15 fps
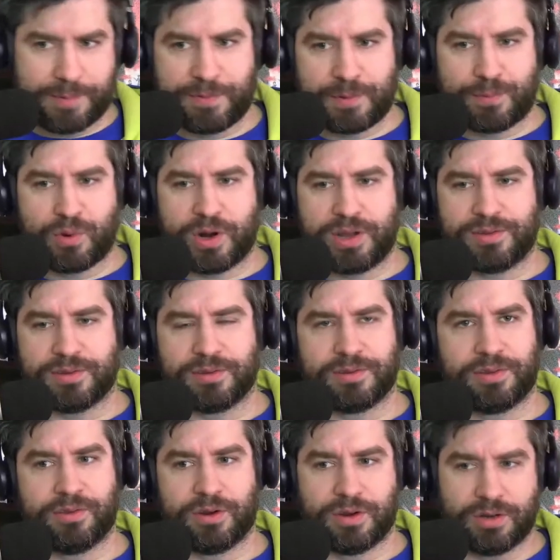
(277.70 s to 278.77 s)
up the prices,
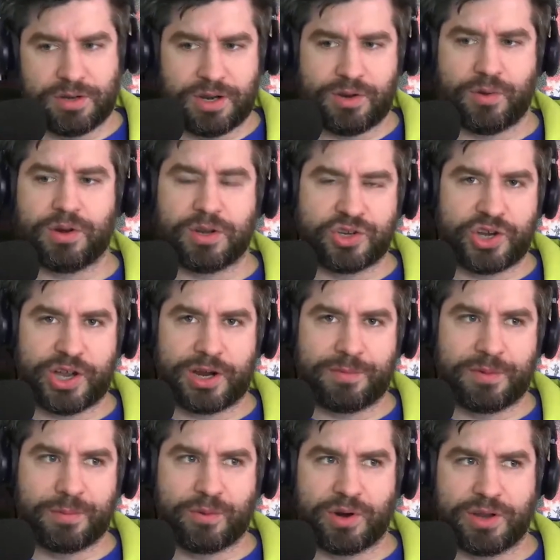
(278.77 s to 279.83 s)
and they're continuing to jack
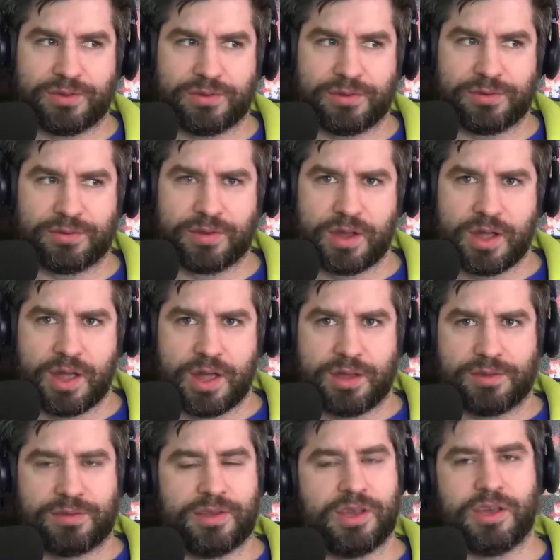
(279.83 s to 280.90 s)
up the prices,
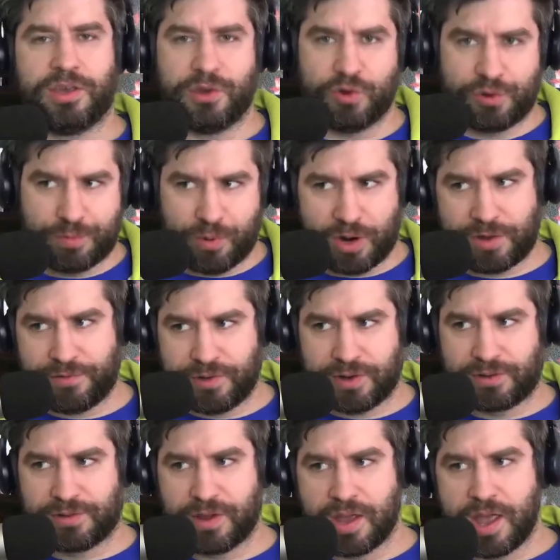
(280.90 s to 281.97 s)
seeing huge
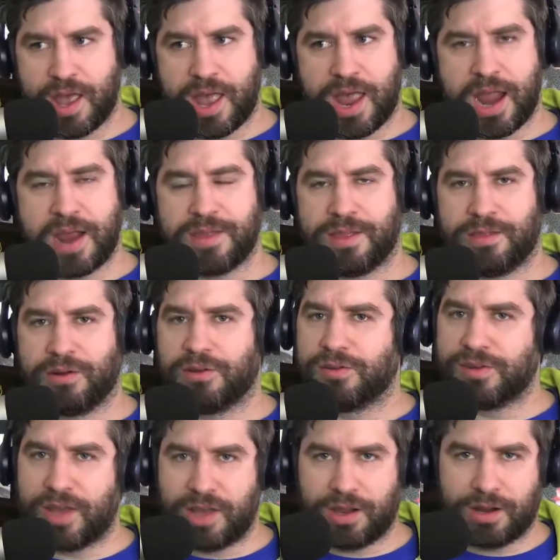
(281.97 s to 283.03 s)
profits. And then they're
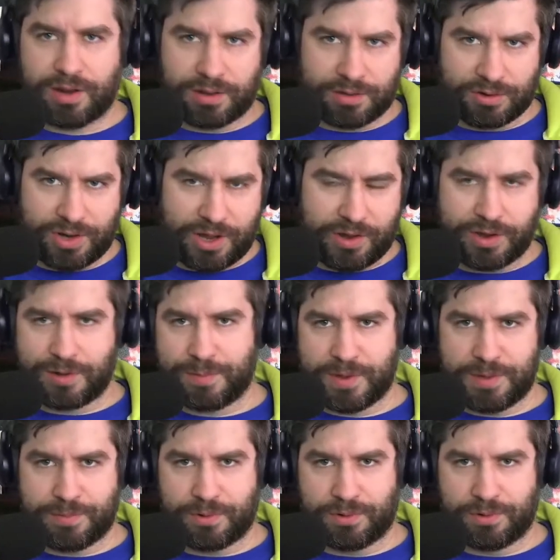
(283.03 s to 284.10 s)
saying, they're telling to
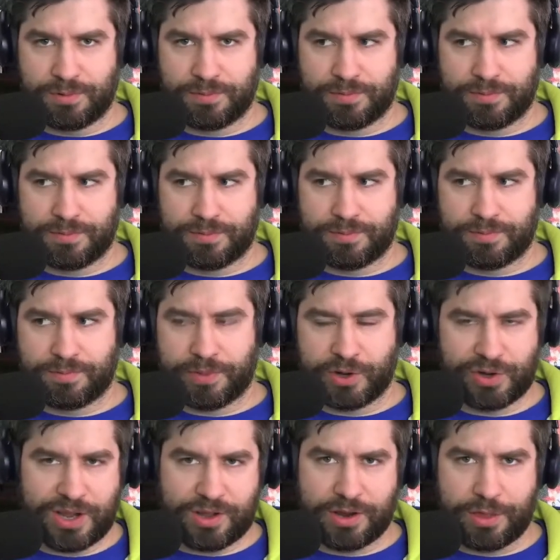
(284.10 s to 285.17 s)
people, they're
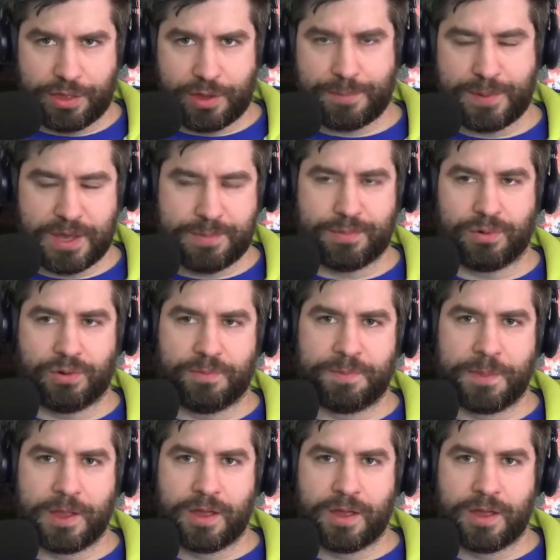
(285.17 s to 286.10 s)
telling the people